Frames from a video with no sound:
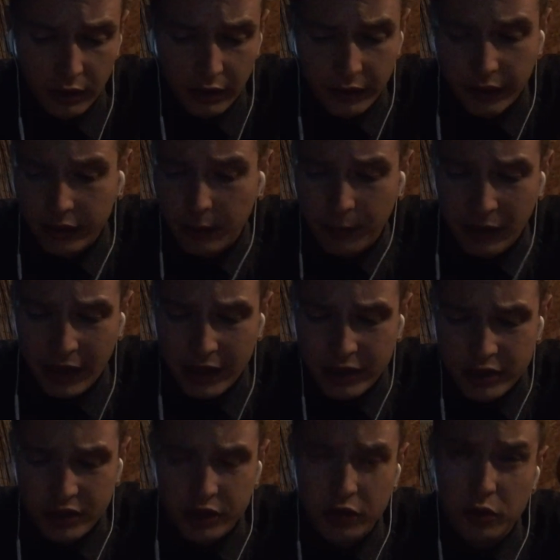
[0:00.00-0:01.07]
that the badge
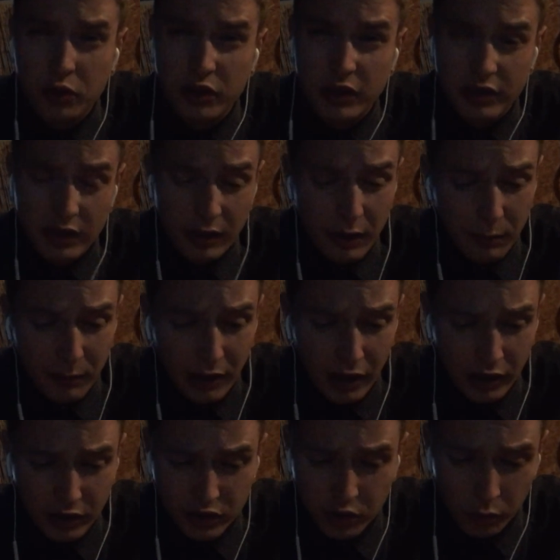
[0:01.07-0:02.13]
is used as a
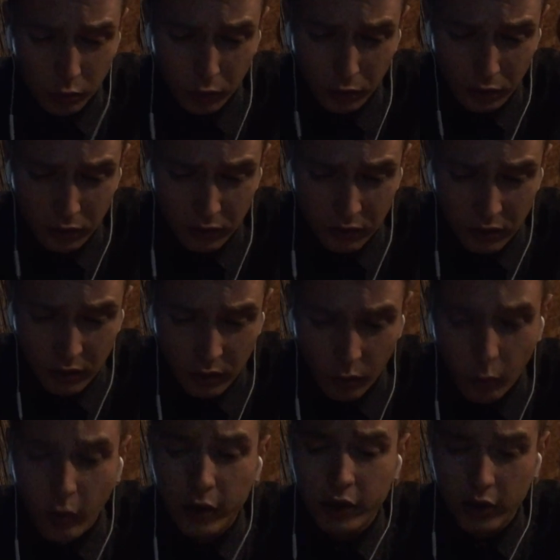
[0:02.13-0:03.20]
hypnotic tool.
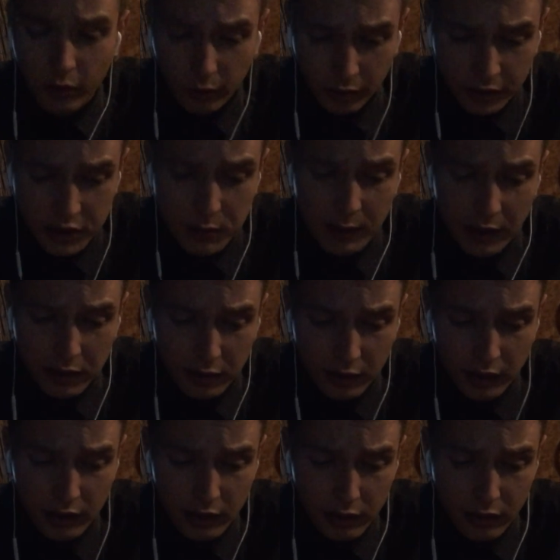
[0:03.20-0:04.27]
One could only
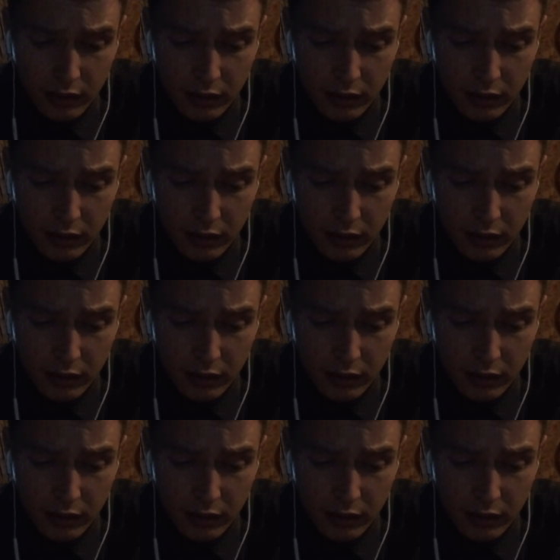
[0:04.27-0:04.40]
speculate.